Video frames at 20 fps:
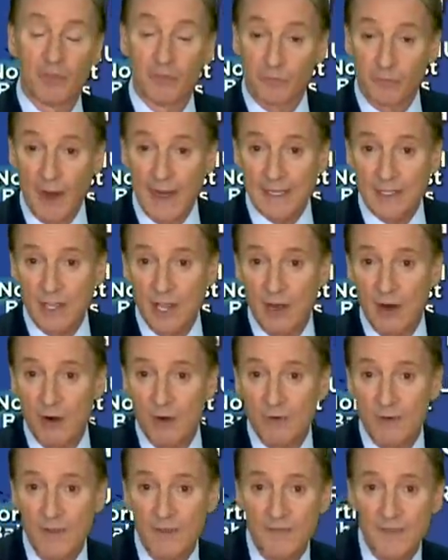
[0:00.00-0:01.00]
threat
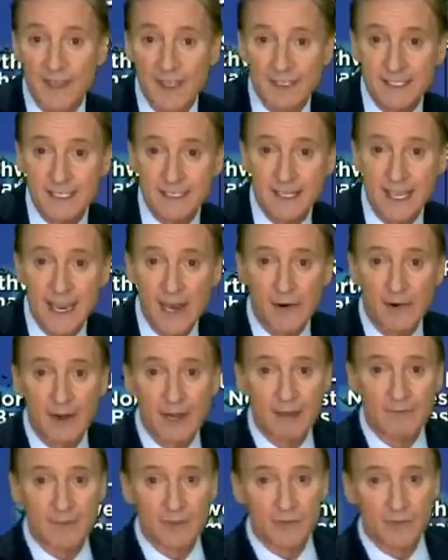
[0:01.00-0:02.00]
cone. This is the
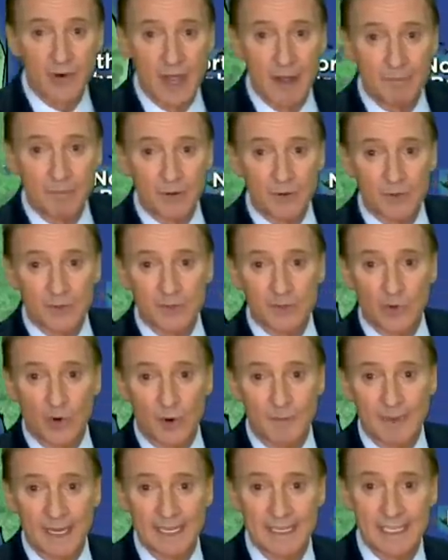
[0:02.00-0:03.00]
area of the tropical
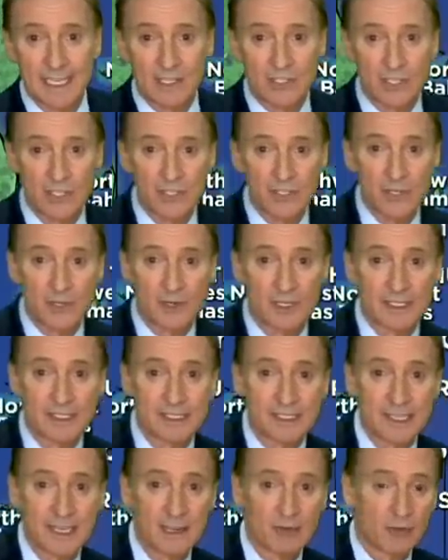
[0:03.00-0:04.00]
storm conditions. You can
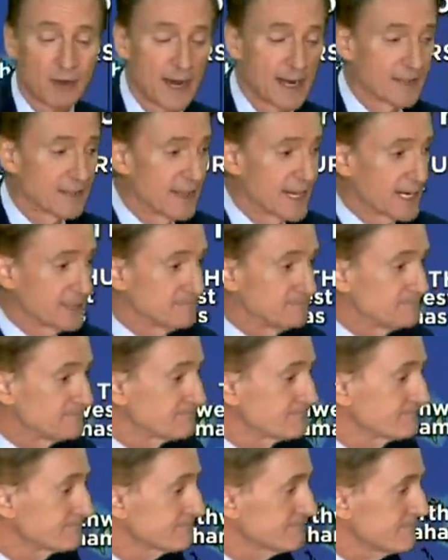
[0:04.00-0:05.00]
see it right there.
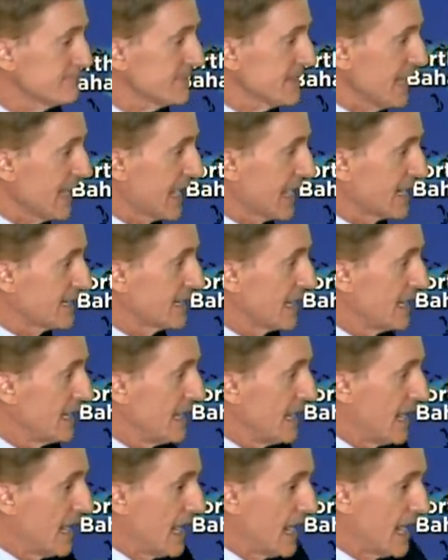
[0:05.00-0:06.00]
And
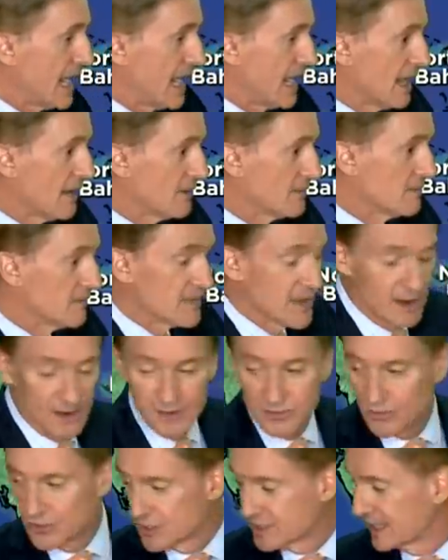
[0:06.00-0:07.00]
uh, there
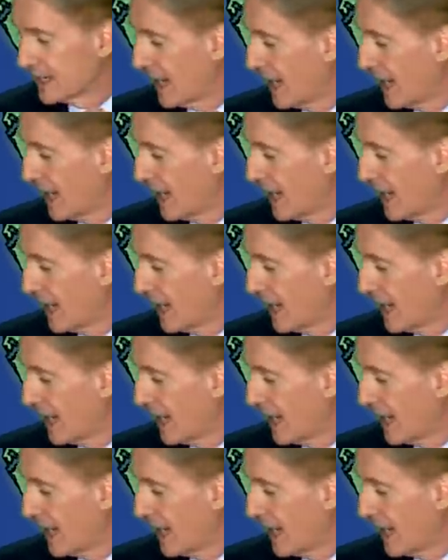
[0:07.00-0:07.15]
is just an